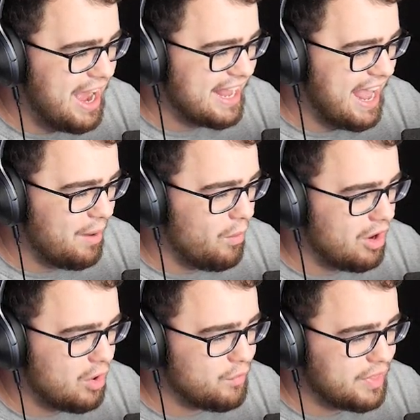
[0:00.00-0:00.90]
I can't
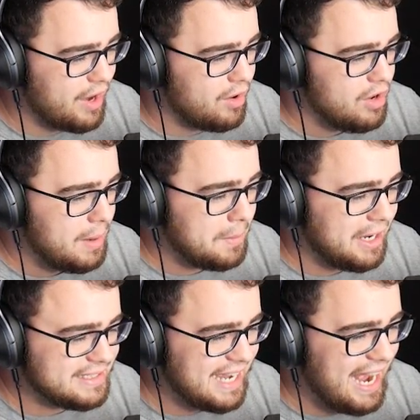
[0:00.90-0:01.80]
walk over there. I'm
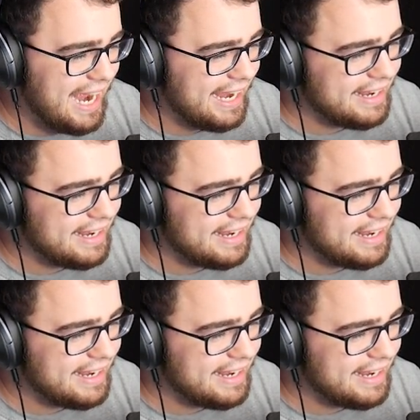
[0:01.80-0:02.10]
gonna die.